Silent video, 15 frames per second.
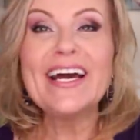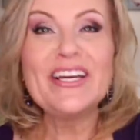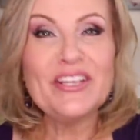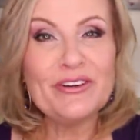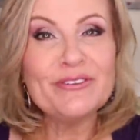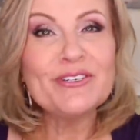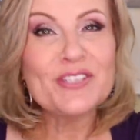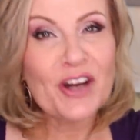a
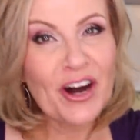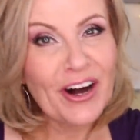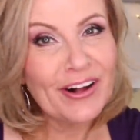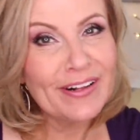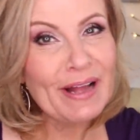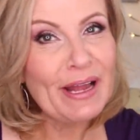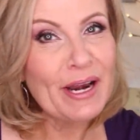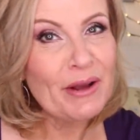huge
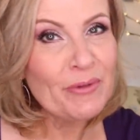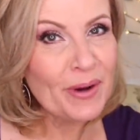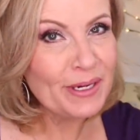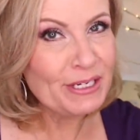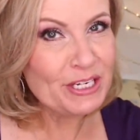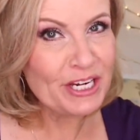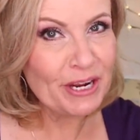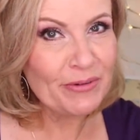haul, and I
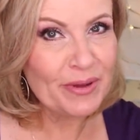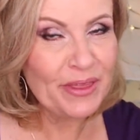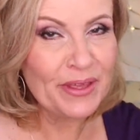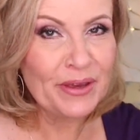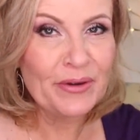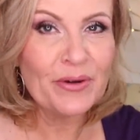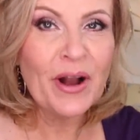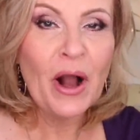want to share
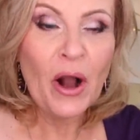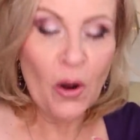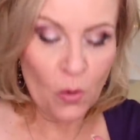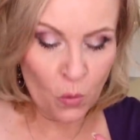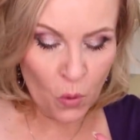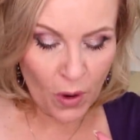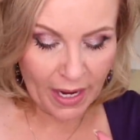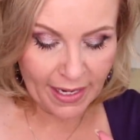with you
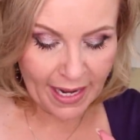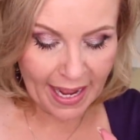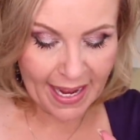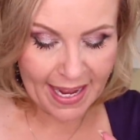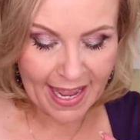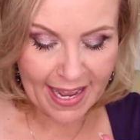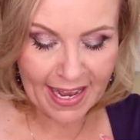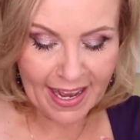what
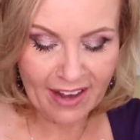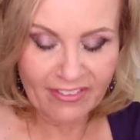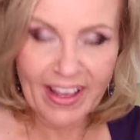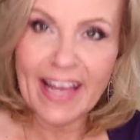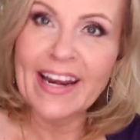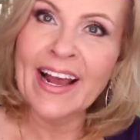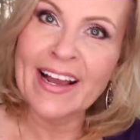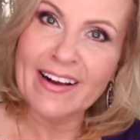I have,
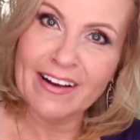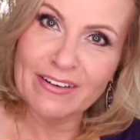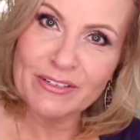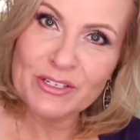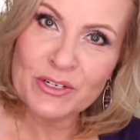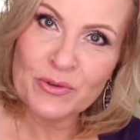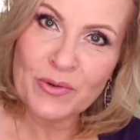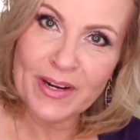and I
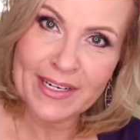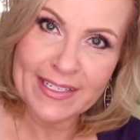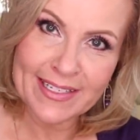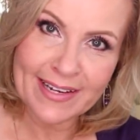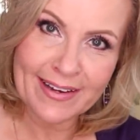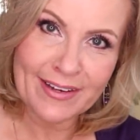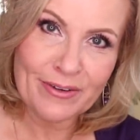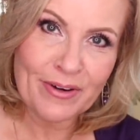also want to
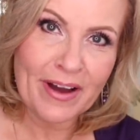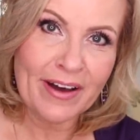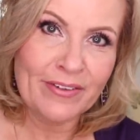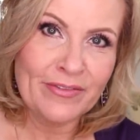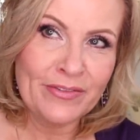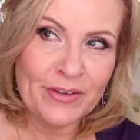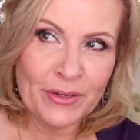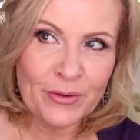tell you
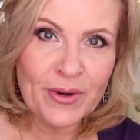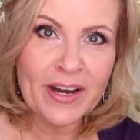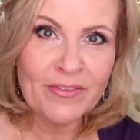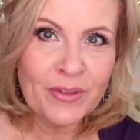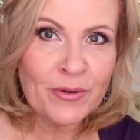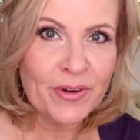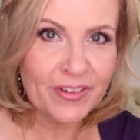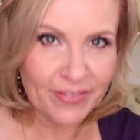a few
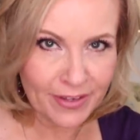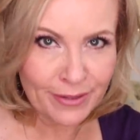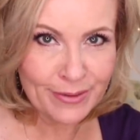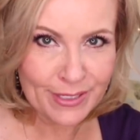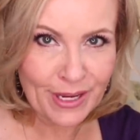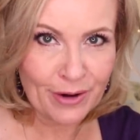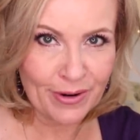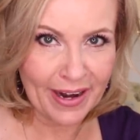of the
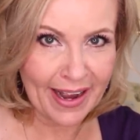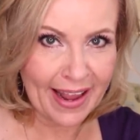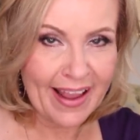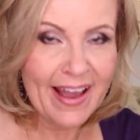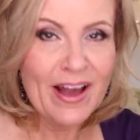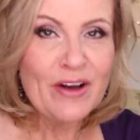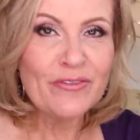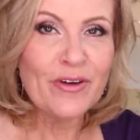reviews
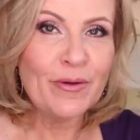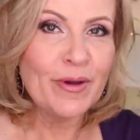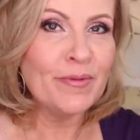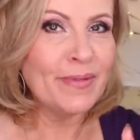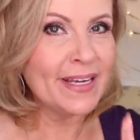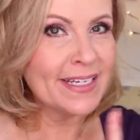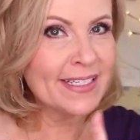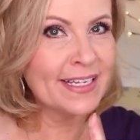already from
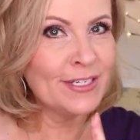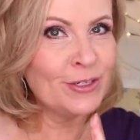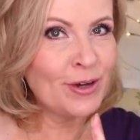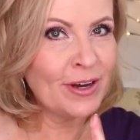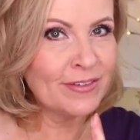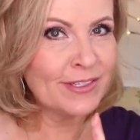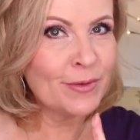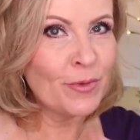it because I do
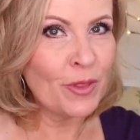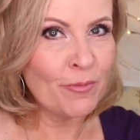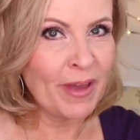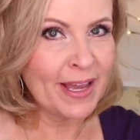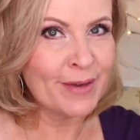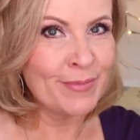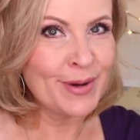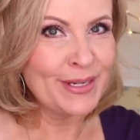have some of the
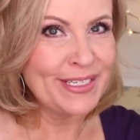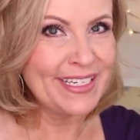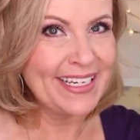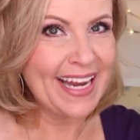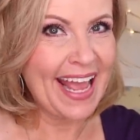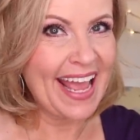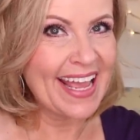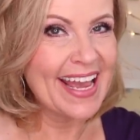makeup on
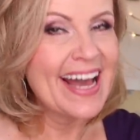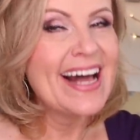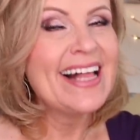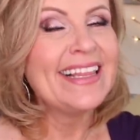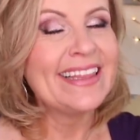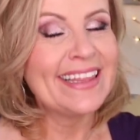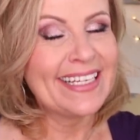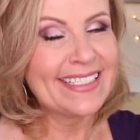today.
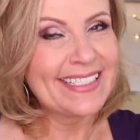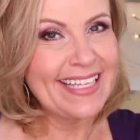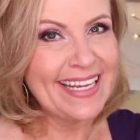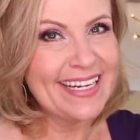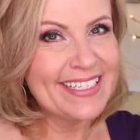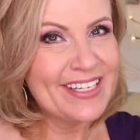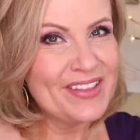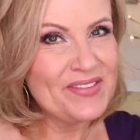Let's
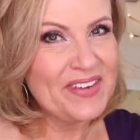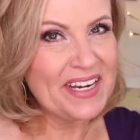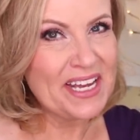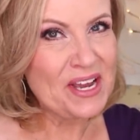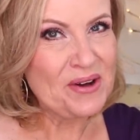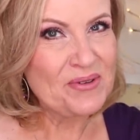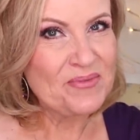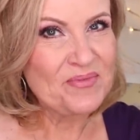get into the
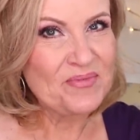video.